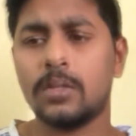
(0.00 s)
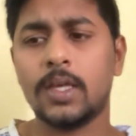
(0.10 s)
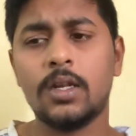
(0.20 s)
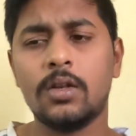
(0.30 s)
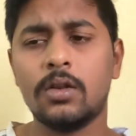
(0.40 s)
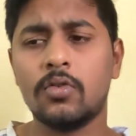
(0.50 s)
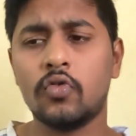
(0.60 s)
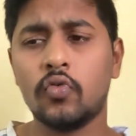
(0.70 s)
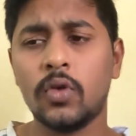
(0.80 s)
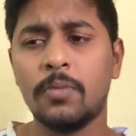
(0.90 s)
then
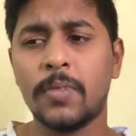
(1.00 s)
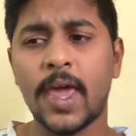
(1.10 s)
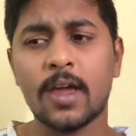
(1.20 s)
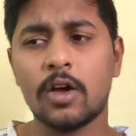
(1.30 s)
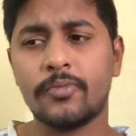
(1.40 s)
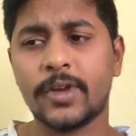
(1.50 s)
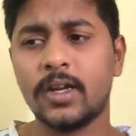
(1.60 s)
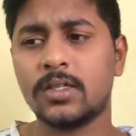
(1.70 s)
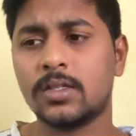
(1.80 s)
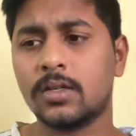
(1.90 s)
do we make
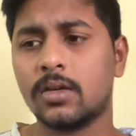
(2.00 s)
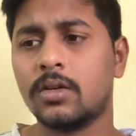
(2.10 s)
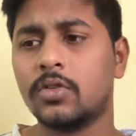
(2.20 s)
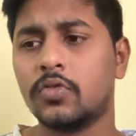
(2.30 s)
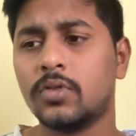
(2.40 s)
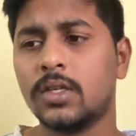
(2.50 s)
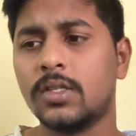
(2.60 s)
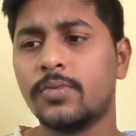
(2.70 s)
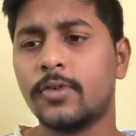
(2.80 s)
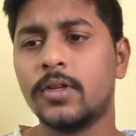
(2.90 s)
updates to
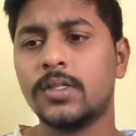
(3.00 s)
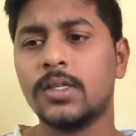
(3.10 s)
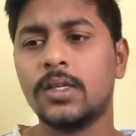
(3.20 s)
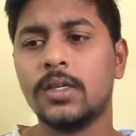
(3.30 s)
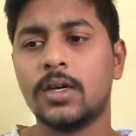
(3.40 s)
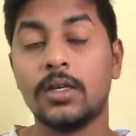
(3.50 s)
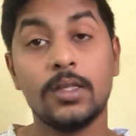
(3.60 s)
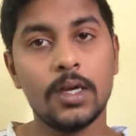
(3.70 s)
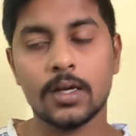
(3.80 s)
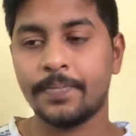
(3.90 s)
this policy?
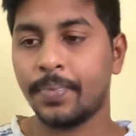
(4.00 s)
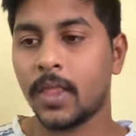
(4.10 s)
Yeah.